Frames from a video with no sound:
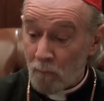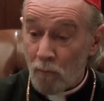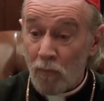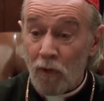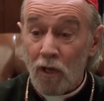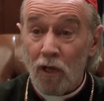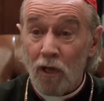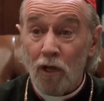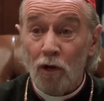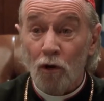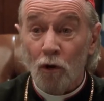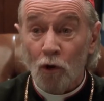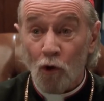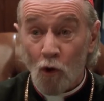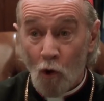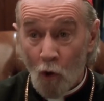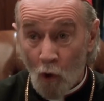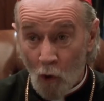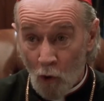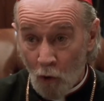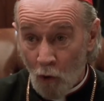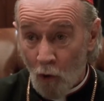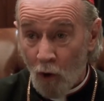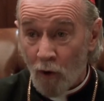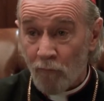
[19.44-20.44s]
me to
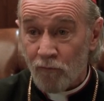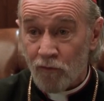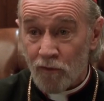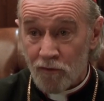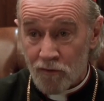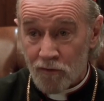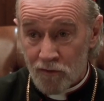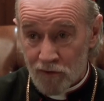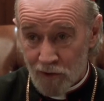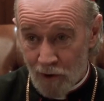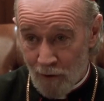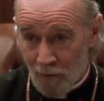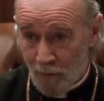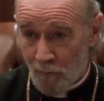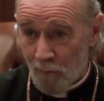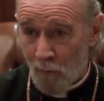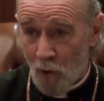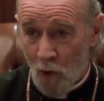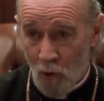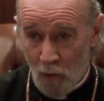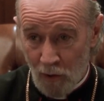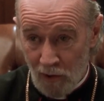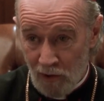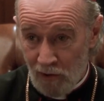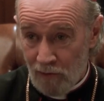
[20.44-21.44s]
call off the
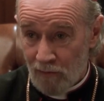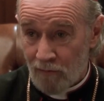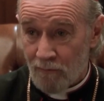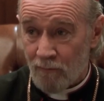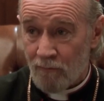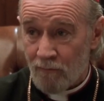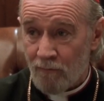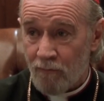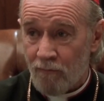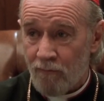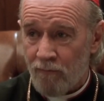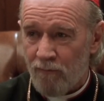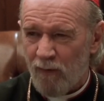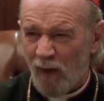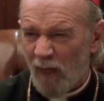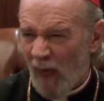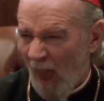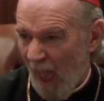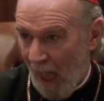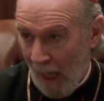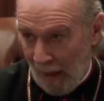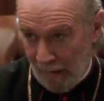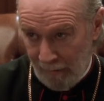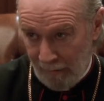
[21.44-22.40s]
ceremony for that.